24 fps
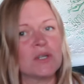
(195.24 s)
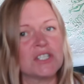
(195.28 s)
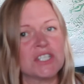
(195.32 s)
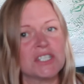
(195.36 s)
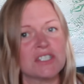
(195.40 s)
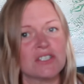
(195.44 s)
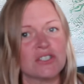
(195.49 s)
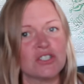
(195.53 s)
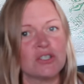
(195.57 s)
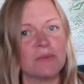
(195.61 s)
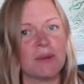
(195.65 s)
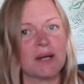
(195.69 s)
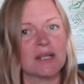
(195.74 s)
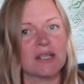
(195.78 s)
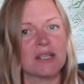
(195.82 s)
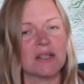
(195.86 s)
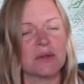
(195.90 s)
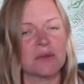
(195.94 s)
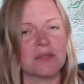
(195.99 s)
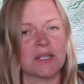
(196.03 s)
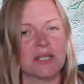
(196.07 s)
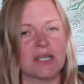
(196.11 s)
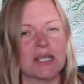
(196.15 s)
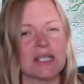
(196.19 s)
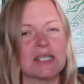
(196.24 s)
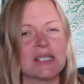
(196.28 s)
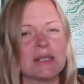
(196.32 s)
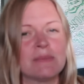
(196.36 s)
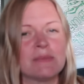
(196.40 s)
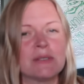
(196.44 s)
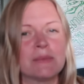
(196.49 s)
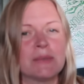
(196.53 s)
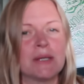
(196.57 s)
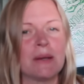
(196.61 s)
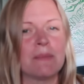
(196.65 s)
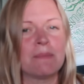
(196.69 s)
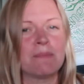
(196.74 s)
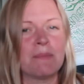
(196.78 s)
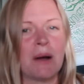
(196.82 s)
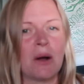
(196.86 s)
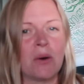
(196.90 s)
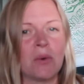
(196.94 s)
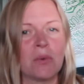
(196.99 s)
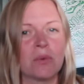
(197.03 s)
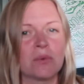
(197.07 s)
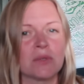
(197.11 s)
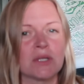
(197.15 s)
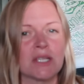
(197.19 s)
which isn't too bad. I don't think it seems to be
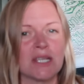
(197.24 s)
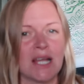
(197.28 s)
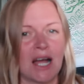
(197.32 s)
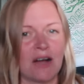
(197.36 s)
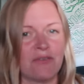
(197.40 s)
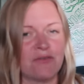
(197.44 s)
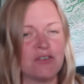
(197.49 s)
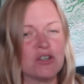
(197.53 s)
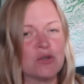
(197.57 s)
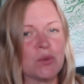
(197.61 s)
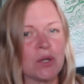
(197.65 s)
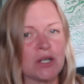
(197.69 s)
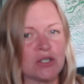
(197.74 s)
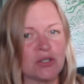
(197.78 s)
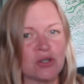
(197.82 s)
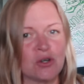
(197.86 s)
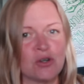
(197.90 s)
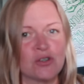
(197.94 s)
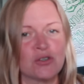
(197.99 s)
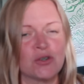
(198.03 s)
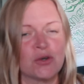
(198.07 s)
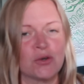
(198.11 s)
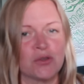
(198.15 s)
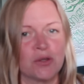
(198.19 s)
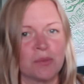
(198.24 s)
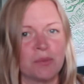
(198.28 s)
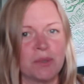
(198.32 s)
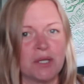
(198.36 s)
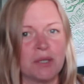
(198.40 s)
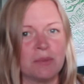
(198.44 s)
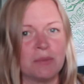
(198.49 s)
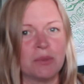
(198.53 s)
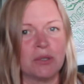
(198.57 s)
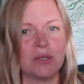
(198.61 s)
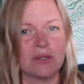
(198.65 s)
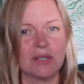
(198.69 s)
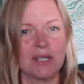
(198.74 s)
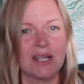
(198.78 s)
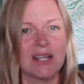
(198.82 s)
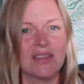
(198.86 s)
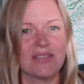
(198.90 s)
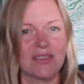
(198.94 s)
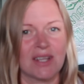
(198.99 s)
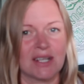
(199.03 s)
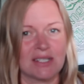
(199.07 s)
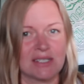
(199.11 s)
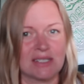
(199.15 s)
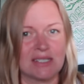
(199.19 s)
about the average. When I talk to other people,
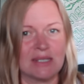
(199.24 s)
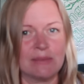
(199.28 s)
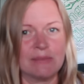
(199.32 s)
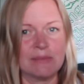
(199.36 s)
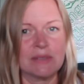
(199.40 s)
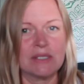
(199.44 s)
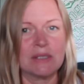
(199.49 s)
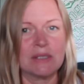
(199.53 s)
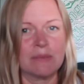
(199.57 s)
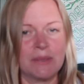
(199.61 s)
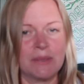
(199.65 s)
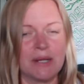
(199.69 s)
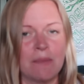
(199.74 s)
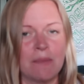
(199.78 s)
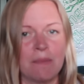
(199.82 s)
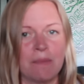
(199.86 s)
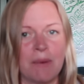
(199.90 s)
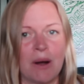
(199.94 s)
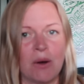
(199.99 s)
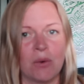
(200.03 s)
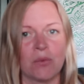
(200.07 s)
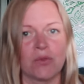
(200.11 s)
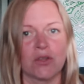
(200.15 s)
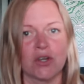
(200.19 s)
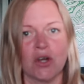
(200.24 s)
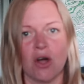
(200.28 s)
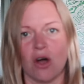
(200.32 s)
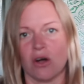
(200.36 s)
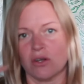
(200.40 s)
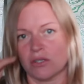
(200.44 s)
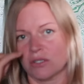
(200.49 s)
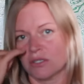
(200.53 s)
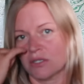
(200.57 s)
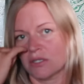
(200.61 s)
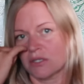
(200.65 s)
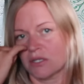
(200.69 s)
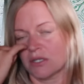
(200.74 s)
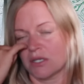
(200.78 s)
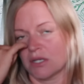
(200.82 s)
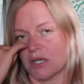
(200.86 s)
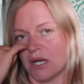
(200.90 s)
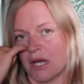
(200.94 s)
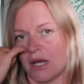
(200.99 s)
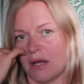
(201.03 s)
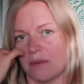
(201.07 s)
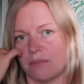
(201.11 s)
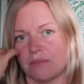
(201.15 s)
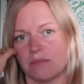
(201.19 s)
that seems to be about the cost that
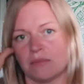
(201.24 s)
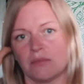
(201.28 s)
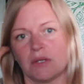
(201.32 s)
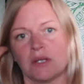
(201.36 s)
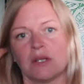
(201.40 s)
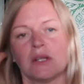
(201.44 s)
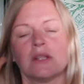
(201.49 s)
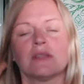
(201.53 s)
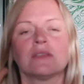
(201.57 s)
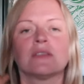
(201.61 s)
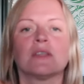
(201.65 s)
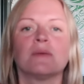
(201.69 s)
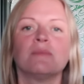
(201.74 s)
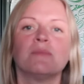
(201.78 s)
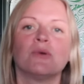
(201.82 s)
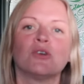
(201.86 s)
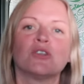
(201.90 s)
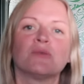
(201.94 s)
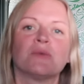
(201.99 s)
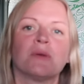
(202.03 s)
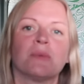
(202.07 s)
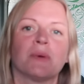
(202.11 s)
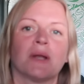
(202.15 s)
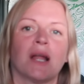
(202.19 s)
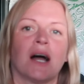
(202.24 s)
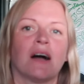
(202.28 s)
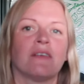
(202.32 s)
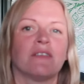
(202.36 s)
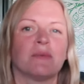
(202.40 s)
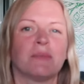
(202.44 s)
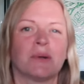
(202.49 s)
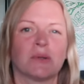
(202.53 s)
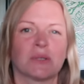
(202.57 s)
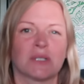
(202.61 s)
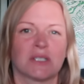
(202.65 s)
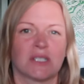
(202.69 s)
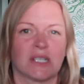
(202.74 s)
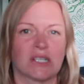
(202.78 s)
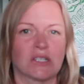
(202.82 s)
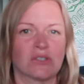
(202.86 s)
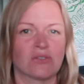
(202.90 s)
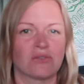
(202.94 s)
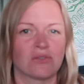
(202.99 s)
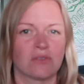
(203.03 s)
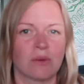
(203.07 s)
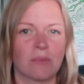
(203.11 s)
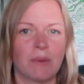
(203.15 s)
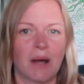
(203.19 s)
um that most people have, about six
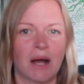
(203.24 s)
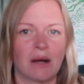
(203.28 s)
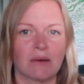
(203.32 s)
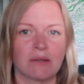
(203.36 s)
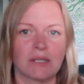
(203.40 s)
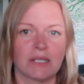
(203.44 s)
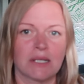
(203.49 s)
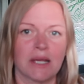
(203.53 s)
hundred pounds